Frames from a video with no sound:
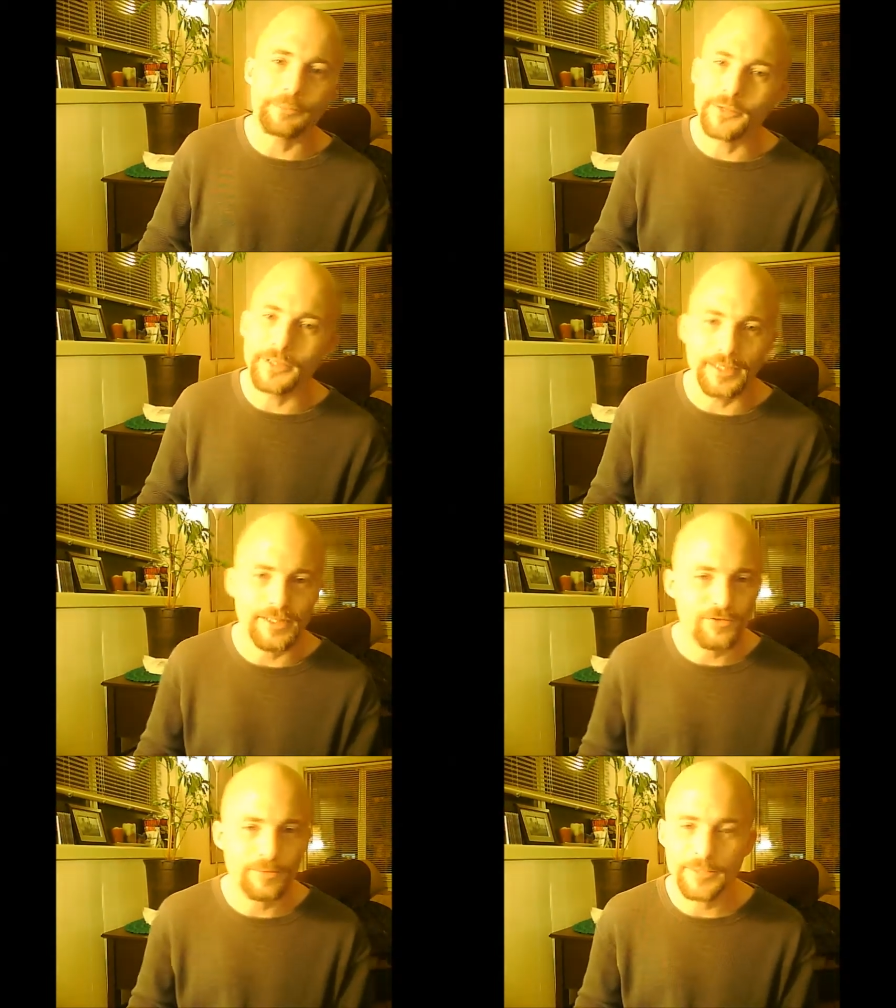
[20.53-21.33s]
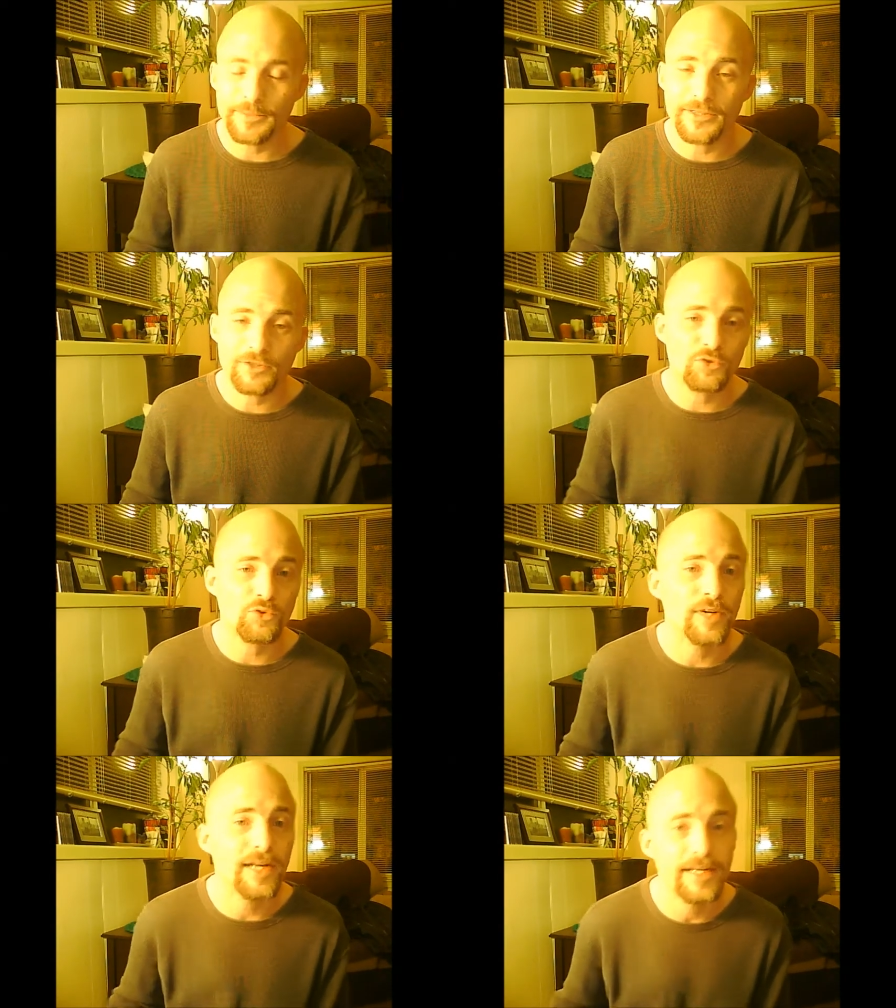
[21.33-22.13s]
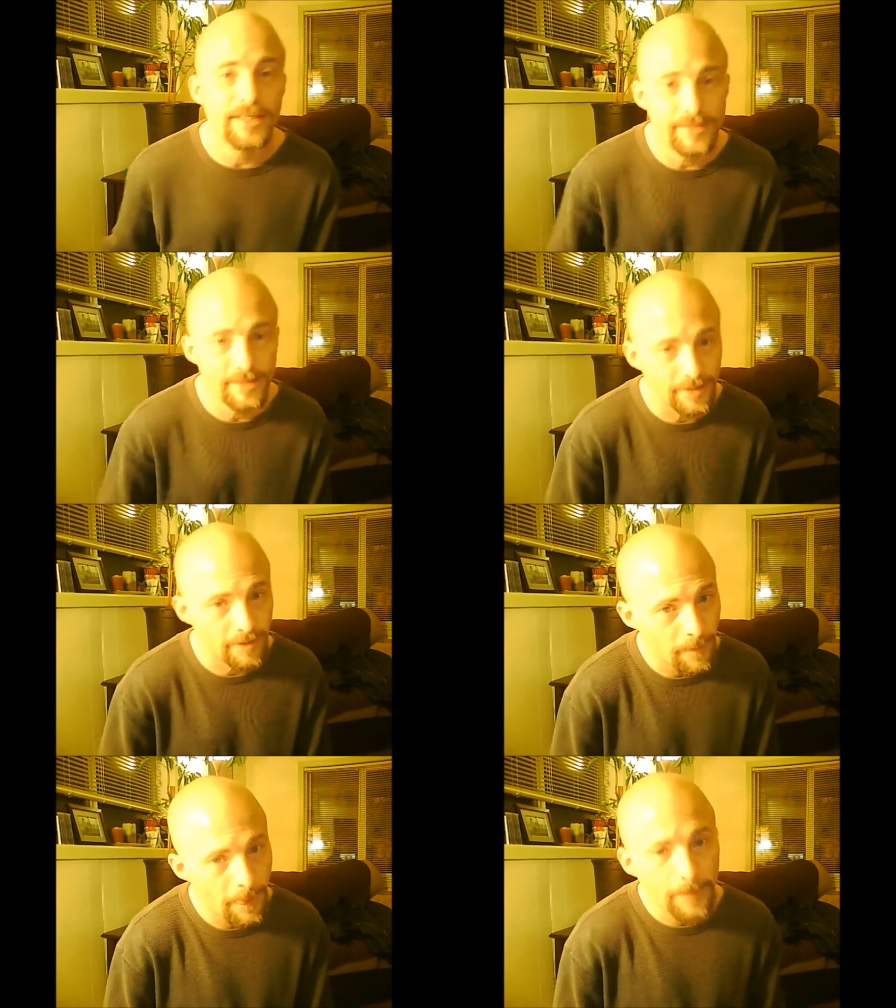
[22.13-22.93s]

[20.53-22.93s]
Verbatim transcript: books from some of these crazy